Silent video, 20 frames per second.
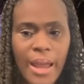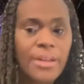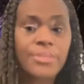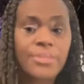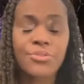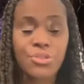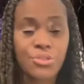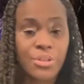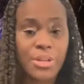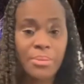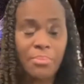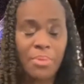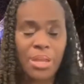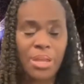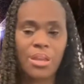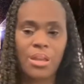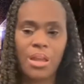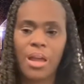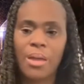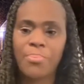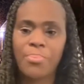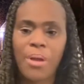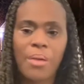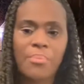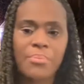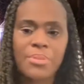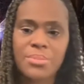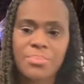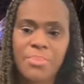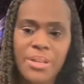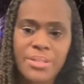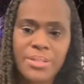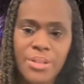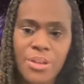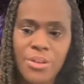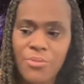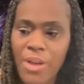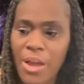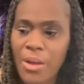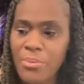of treatment, I promised
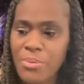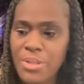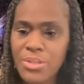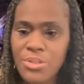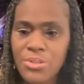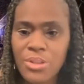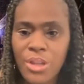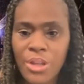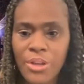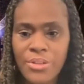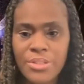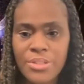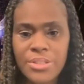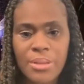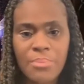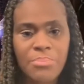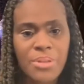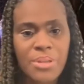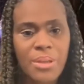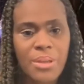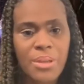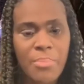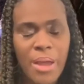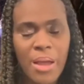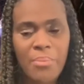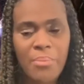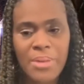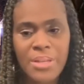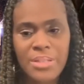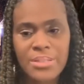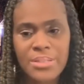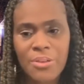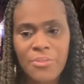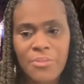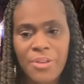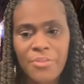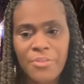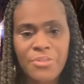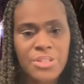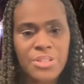myself I would learn something about myself
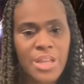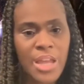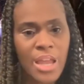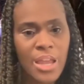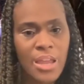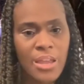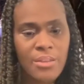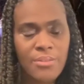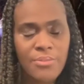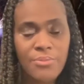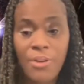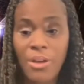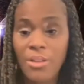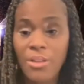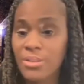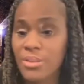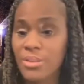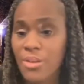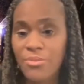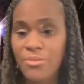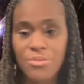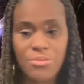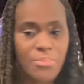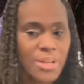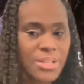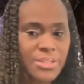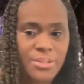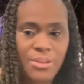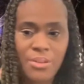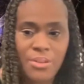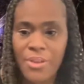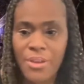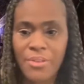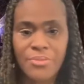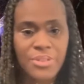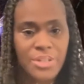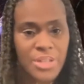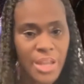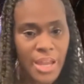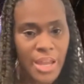every day, fall in love with myself
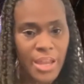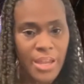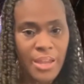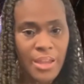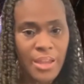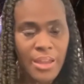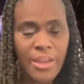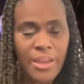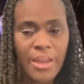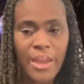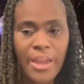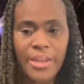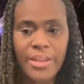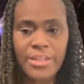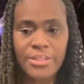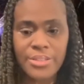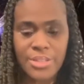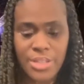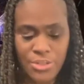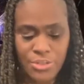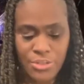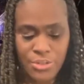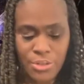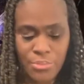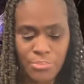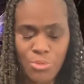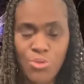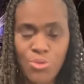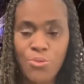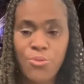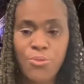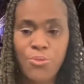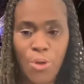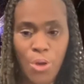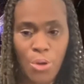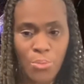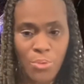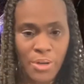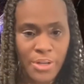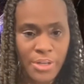every day, and continue to move
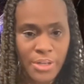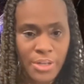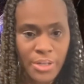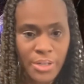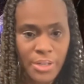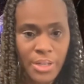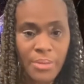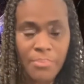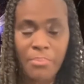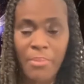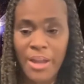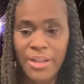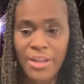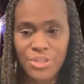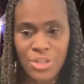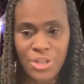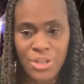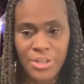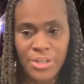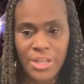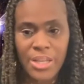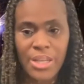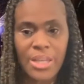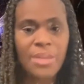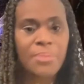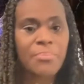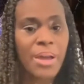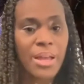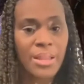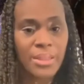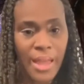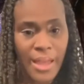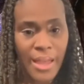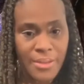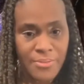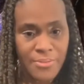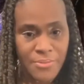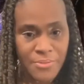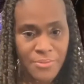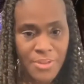forward in my journey, in my
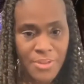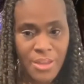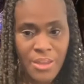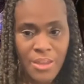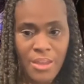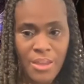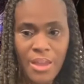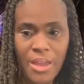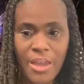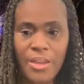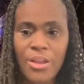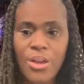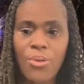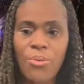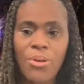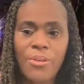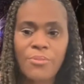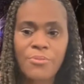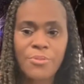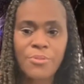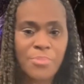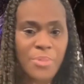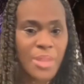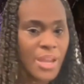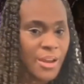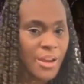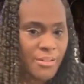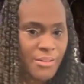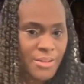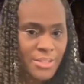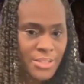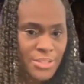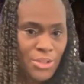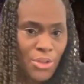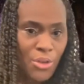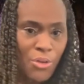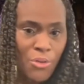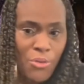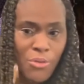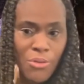life, and go on from there. And
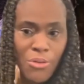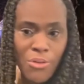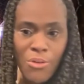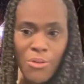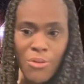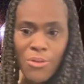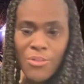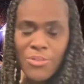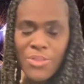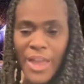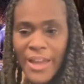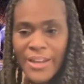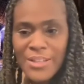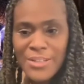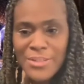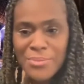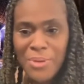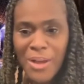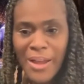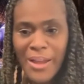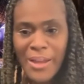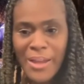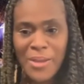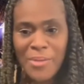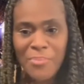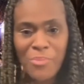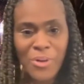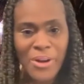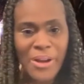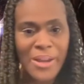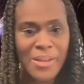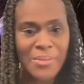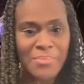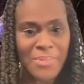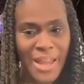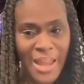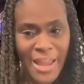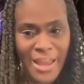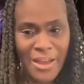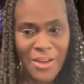so that is why I am where I am
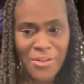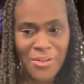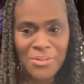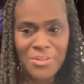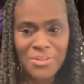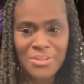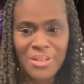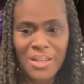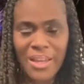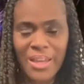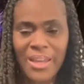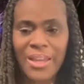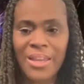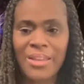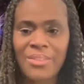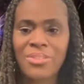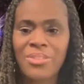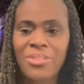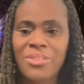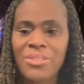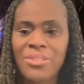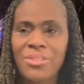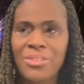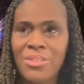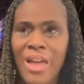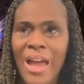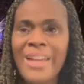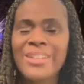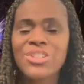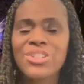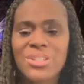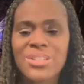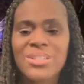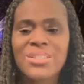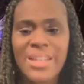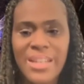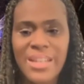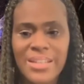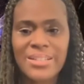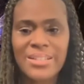now. And I just
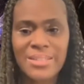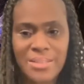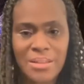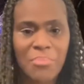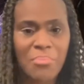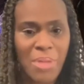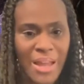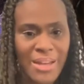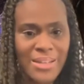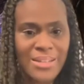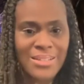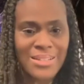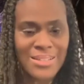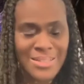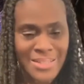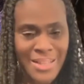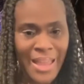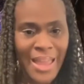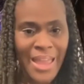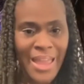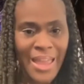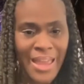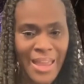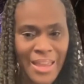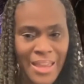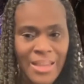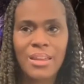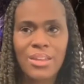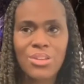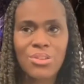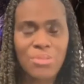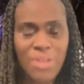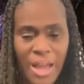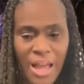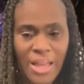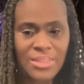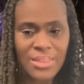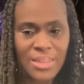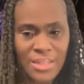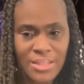needed somebody to say, you
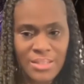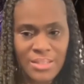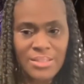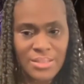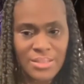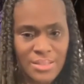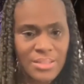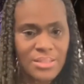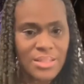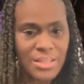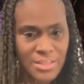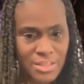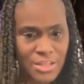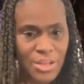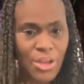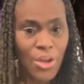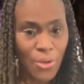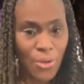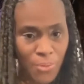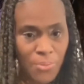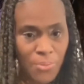got this, let's go.